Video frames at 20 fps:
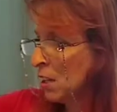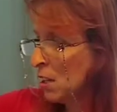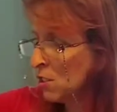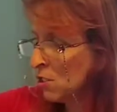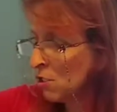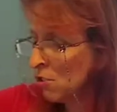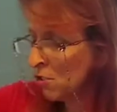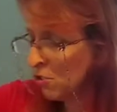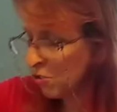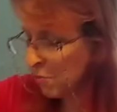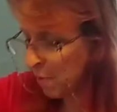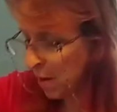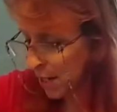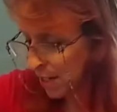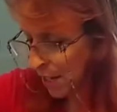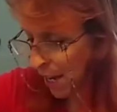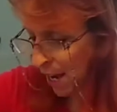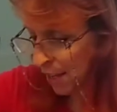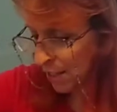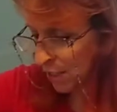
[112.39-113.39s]
So those are my
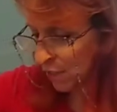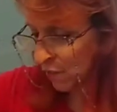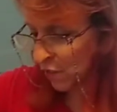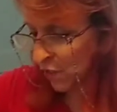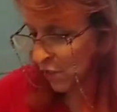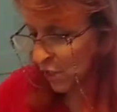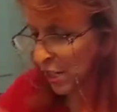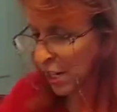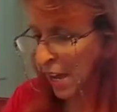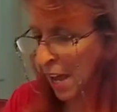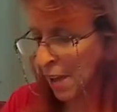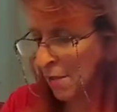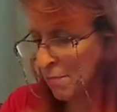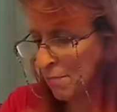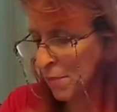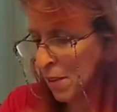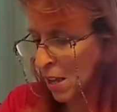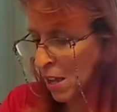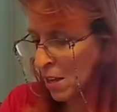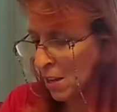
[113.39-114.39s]
tasks for today.
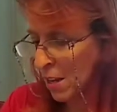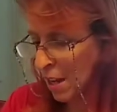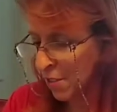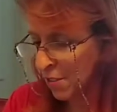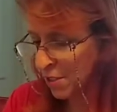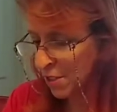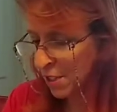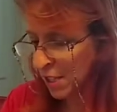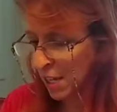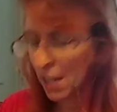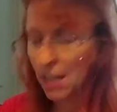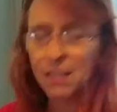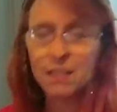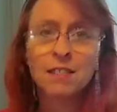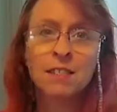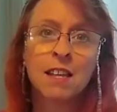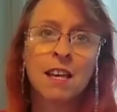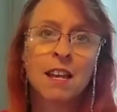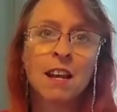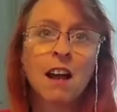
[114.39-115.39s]
Now the
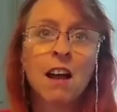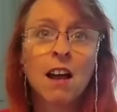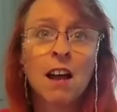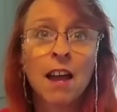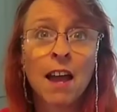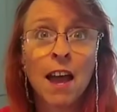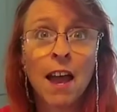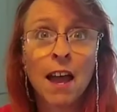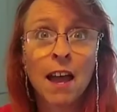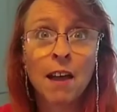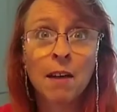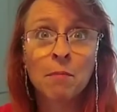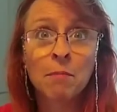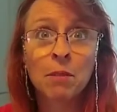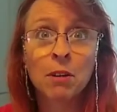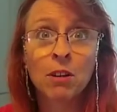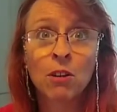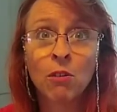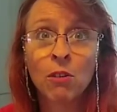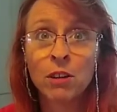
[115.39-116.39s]
seeds that I am
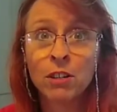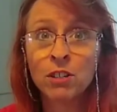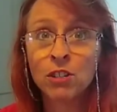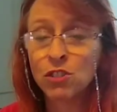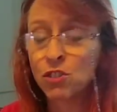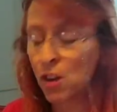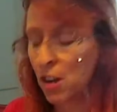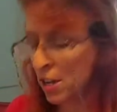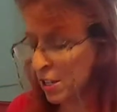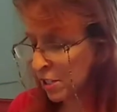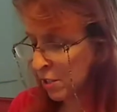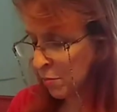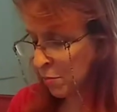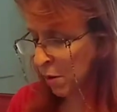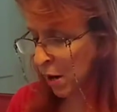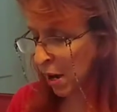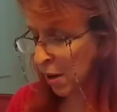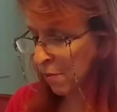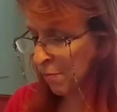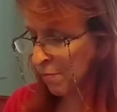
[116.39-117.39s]
going to try and
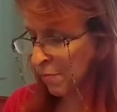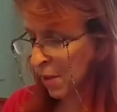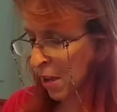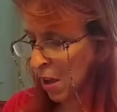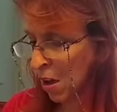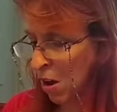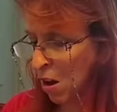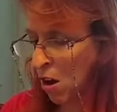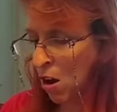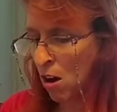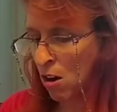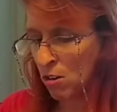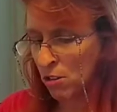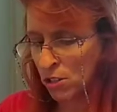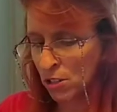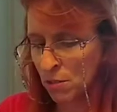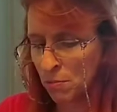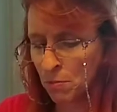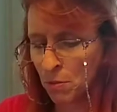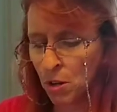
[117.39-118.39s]
sprout are
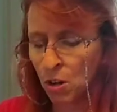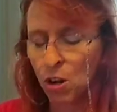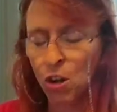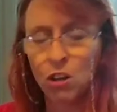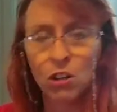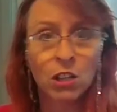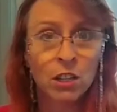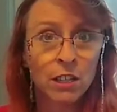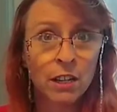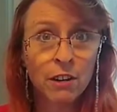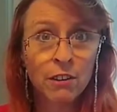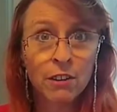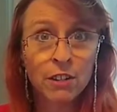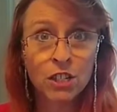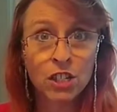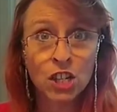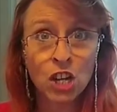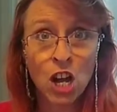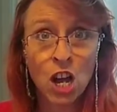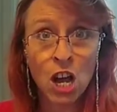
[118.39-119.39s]
some culinary
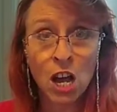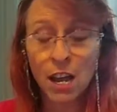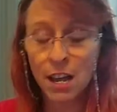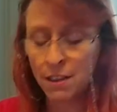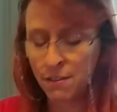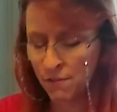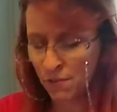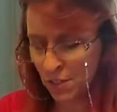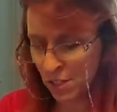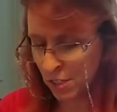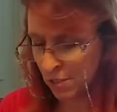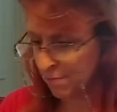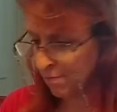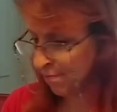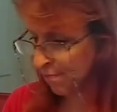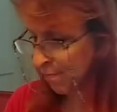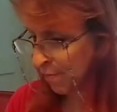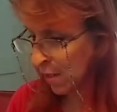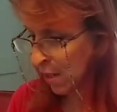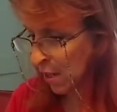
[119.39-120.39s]
chives,
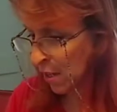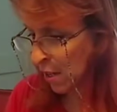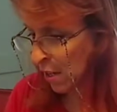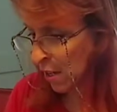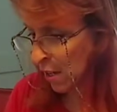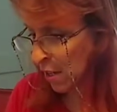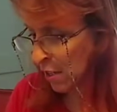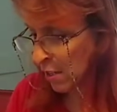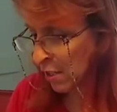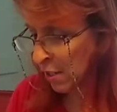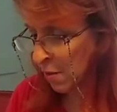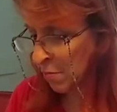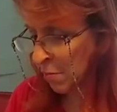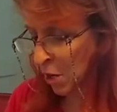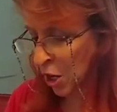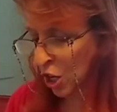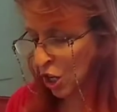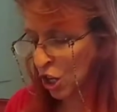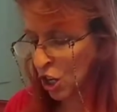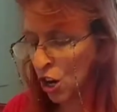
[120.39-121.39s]
some
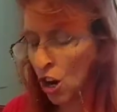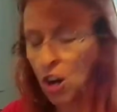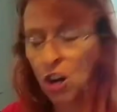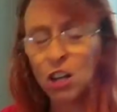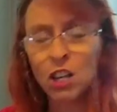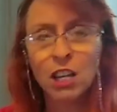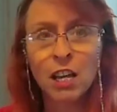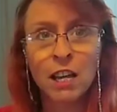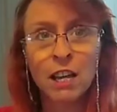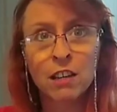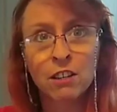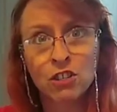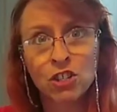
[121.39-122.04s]
garlic